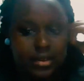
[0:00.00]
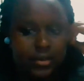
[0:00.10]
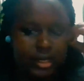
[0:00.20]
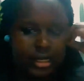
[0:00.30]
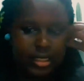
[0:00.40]

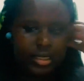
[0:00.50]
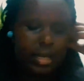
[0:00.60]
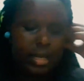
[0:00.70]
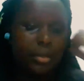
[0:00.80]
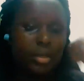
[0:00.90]
difficult.
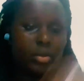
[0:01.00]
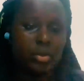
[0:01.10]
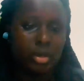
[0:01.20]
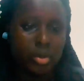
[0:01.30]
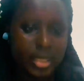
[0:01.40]
I mean, you
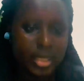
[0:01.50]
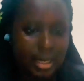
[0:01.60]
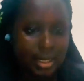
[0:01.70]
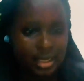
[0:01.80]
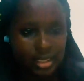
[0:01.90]
could use the
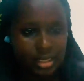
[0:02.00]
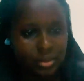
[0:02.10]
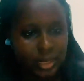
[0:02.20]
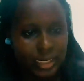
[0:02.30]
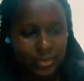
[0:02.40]
existing
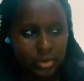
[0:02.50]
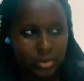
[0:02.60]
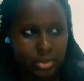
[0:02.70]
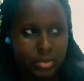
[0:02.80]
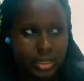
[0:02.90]

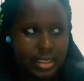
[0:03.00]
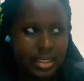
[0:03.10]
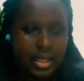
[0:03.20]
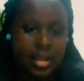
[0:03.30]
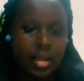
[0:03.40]
platforms, but
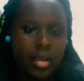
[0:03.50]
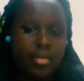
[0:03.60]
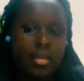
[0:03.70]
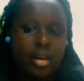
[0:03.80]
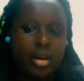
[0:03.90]

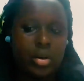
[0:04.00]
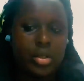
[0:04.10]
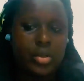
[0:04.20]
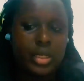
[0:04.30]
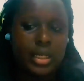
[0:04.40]
they're
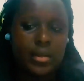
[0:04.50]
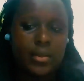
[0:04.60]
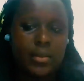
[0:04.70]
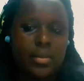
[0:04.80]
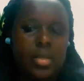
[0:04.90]
not really
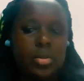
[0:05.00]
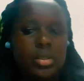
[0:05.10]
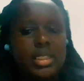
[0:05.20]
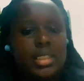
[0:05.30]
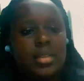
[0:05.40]

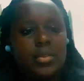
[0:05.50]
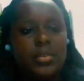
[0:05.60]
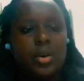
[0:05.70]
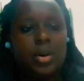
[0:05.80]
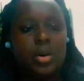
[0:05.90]
built
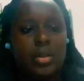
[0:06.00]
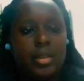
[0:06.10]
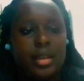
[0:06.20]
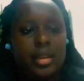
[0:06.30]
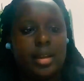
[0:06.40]
for
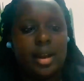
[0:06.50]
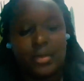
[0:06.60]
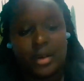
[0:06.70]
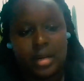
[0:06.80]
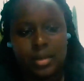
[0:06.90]
the
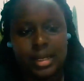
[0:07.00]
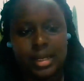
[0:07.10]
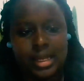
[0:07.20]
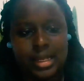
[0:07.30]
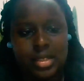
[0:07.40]
African
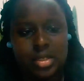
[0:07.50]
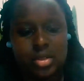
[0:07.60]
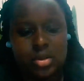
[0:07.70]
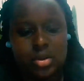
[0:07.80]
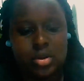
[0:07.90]
market.
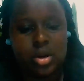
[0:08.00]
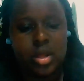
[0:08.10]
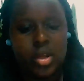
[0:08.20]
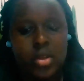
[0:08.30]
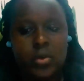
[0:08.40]
So
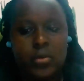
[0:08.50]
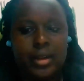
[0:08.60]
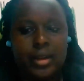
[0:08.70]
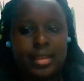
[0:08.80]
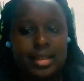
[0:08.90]
you
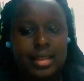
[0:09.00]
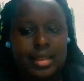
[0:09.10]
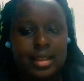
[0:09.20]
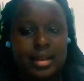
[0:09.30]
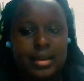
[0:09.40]
find that
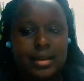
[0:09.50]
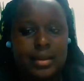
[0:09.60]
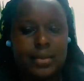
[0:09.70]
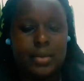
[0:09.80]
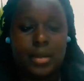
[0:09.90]
the
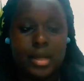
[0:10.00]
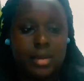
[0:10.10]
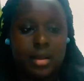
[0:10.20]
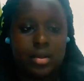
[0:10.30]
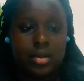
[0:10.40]
payment
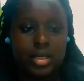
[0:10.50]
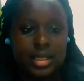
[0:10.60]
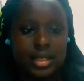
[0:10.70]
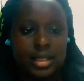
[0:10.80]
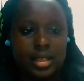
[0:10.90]
methods
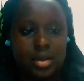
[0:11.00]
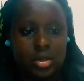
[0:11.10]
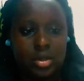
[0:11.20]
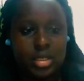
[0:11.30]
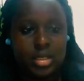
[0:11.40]
that are
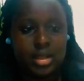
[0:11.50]
used,